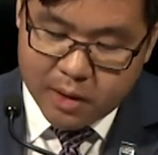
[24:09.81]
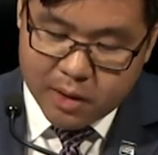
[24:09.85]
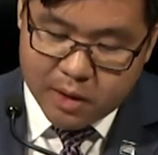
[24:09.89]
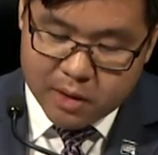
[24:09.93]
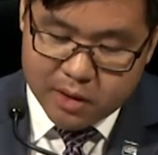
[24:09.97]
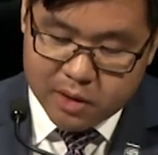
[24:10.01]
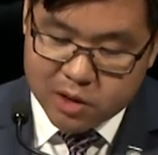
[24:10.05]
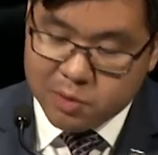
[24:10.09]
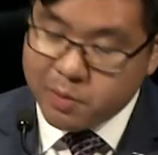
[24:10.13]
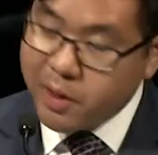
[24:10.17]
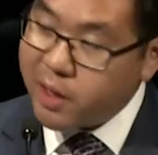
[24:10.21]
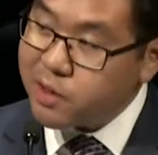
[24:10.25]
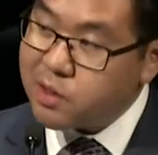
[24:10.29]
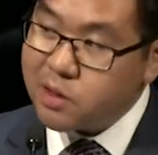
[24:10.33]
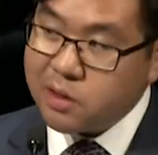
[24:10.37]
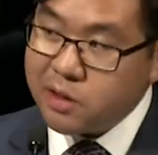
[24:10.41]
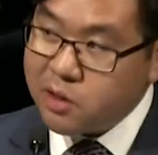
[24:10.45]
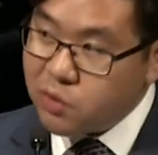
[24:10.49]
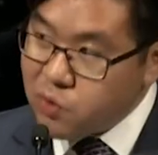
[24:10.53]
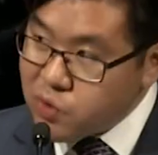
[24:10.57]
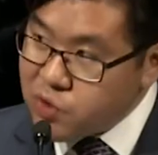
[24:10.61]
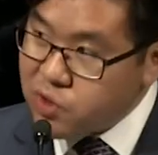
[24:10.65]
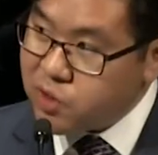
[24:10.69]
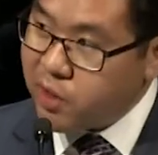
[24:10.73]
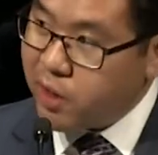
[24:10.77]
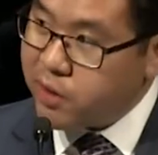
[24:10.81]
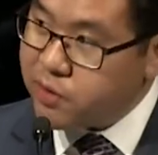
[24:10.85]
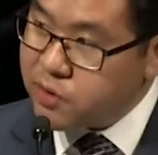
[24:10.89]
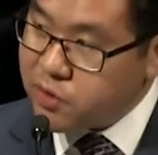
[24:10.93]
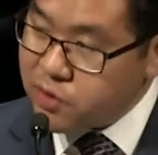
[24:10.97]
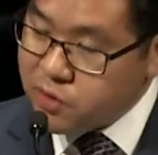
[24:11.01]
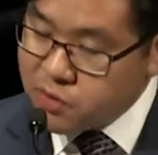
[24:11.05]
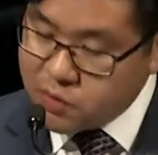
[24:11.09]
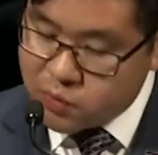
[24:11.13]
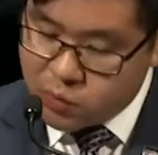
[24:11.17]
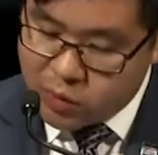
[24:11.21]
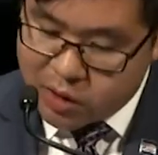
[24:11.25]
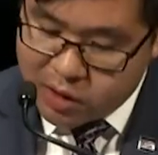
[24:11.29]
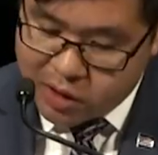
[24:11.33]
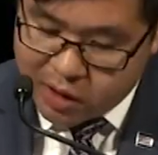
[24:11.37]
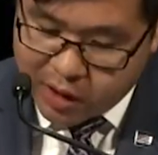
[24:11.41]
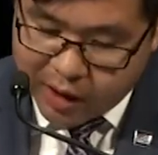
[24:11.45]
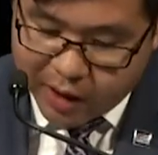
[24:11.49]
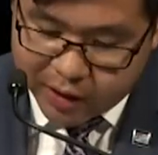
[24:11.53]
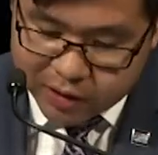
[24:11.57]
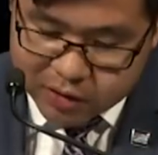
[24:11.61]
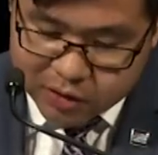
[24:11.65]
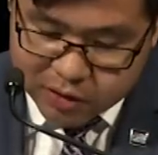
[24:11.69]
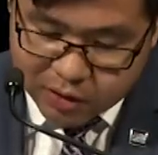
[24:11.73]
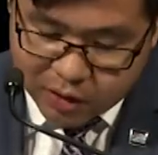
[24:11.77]
This makes little sense when the
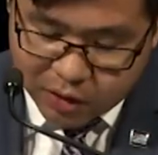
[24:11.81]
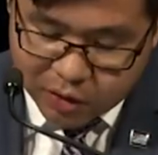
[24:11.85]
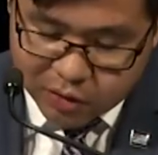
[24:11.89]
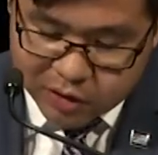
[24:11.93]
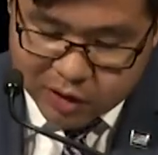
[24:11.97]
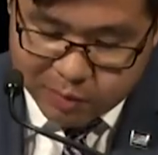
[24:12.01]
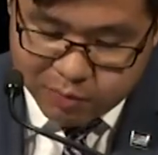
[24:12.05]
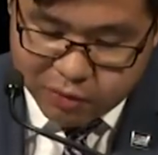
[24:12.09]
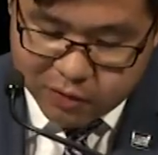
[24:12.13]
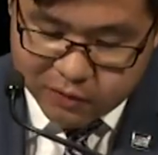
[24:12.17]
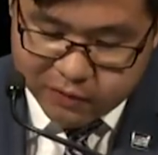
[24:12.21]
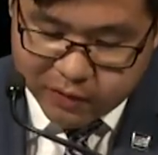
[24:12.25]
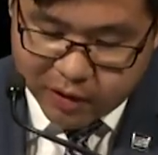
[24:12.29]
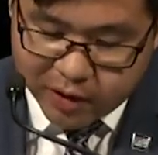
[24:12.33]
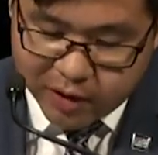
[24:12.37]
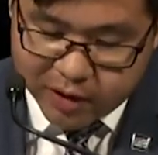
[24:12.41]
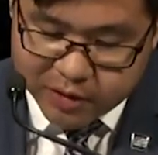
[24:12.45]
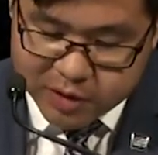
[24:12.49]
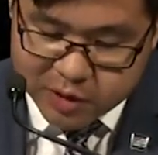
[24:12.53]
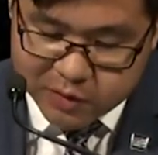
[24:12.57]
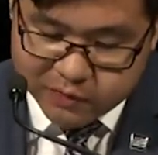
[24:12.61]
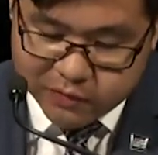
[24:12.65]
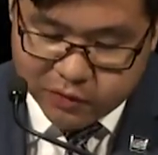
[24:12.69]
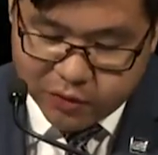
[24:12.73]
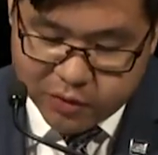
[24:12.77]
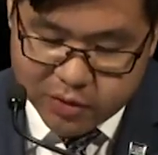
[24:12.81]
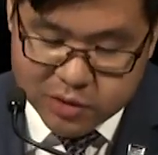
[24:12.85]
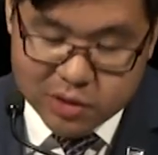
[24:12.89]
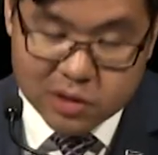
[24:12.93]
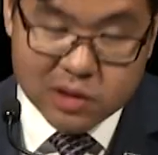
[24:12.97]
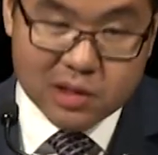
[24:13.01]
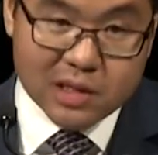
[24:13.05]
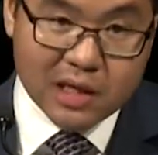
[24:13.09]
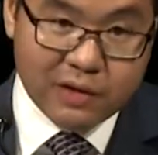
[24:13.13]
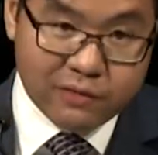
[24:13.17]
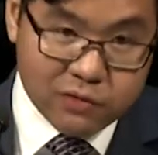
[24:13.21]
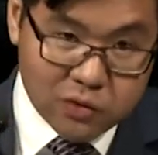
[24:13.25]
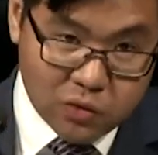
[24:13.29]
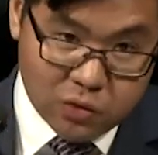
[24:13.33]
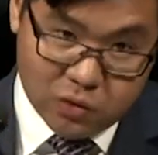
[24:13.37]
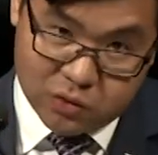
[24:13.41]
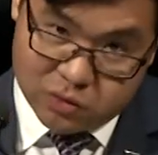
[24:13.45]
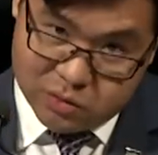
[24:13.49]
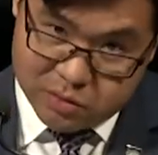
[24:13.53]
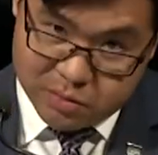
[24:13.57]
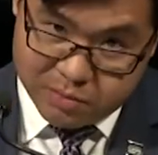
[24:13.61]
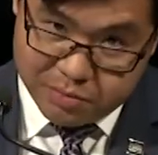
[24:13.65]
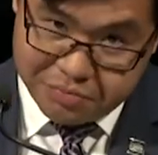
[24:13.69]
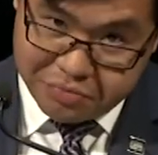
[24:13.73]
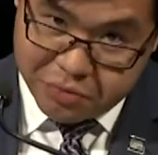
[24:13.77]
Act only provides for a civil
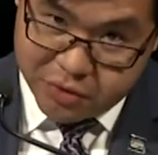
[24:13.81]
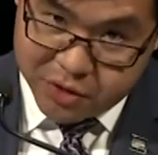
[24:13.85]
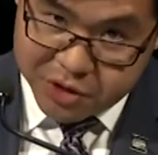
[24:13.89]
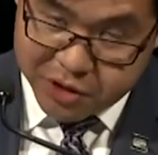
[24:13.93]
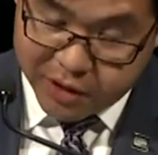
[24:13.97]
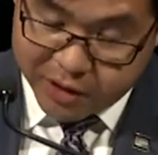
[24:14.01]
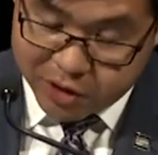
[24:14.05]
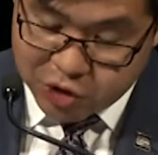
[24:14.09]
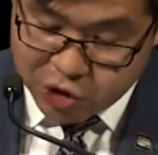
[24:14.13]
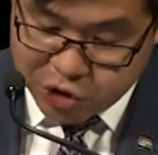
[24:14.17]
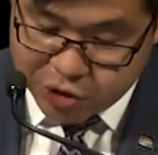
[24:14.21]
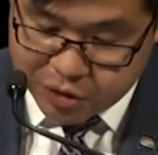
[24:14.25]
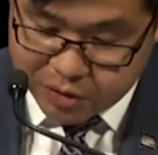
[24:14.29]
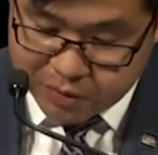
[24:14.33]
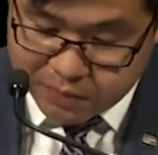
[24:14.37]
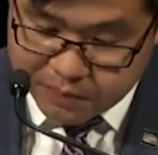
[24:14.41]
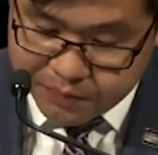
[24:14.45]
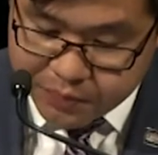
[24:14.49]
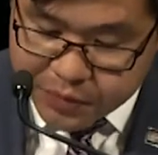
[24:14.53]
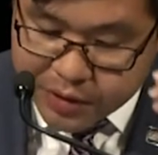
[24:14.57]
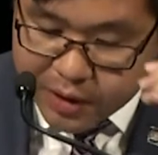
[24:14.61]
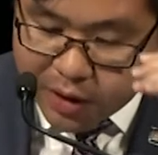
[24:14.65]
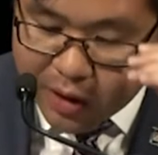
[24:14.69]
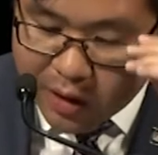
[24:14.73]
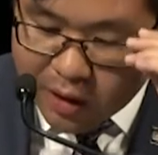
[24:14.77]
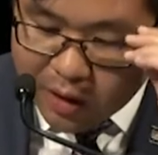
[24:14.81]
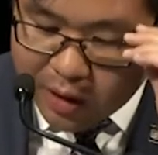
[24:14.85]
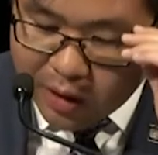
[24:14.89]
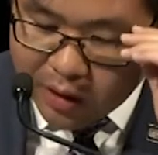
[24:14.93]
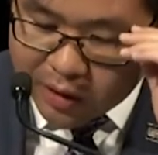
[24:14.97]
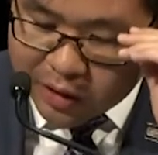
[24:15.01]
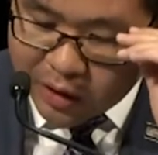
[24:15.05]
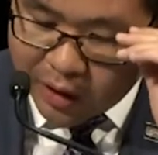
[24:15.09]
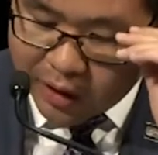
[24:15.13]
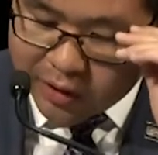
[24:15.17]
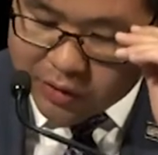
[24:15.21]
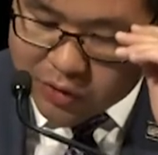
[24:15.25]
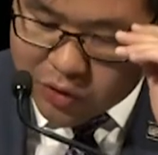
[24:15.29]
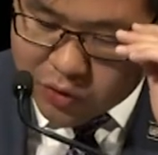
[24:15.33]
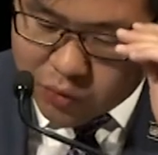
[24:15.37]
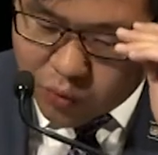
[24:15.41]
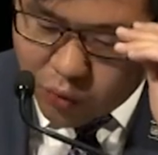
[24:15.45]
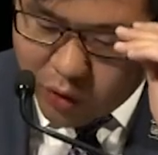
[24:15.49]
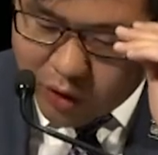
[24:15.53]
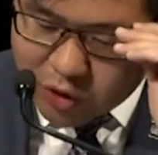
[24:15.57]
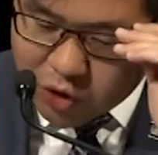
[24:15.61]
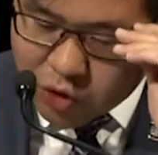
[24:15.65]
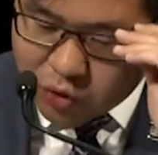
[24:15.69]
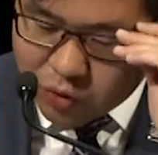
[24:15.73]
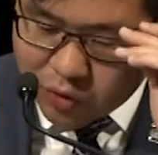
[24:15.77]
protection against
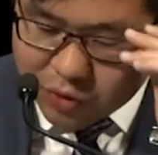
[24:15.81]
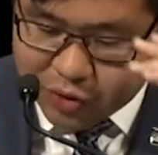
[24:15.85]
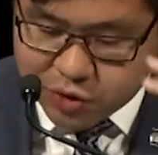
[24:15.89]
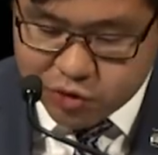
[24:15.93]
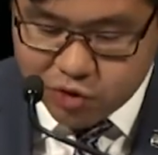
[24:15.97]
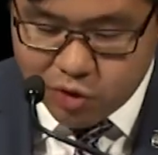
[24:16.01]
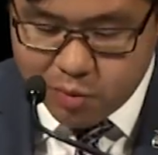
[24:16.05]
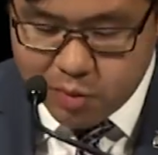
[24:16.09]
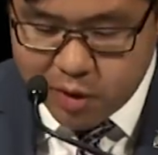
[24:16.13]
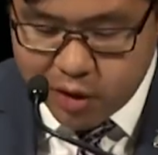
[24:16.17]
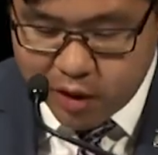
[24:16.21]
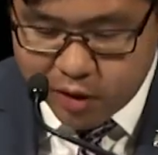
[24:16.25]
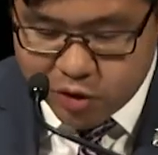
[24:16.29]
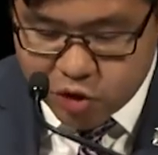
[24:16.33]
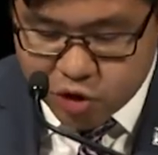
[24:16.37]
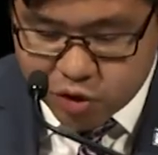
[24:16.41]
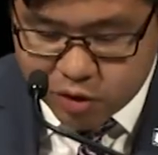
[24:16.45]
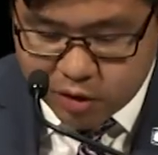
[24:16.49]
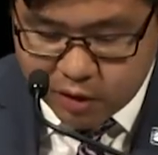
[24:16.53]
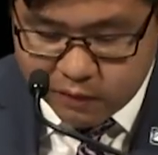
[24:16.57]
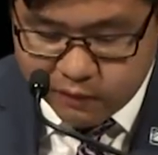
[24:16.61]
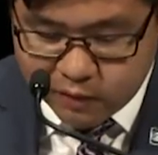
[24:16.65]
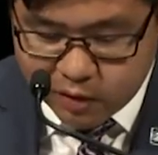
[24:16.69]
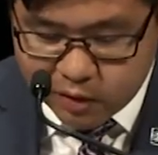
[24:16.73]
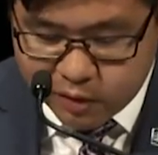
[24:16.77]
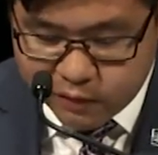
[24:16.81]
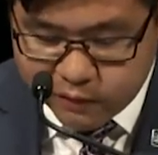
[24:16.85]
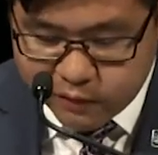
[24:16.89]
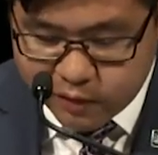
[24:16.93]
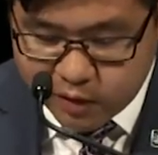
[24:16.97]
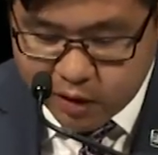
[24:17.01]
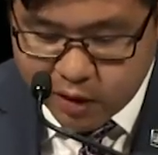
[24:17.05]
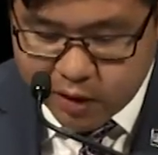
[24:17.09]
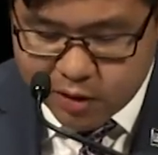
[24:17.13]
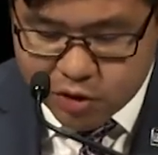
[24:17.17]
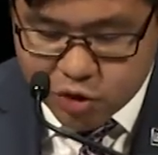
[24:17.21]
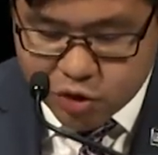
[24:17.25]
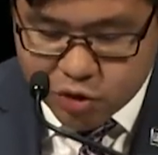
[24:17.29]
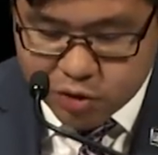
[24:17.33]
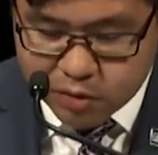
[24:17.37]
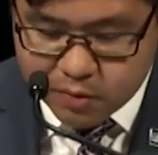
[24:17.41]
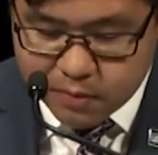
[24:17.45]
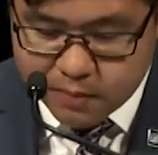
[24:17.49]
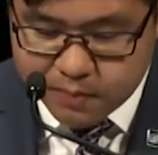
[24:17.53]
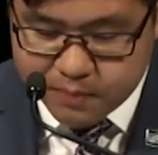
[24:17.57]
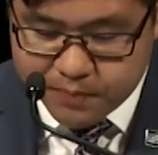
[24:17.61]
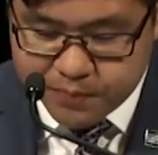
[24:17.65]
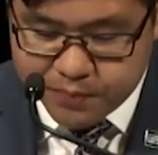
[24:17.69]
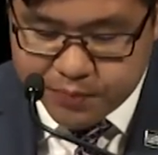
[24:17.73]
racial discrimination and vilification.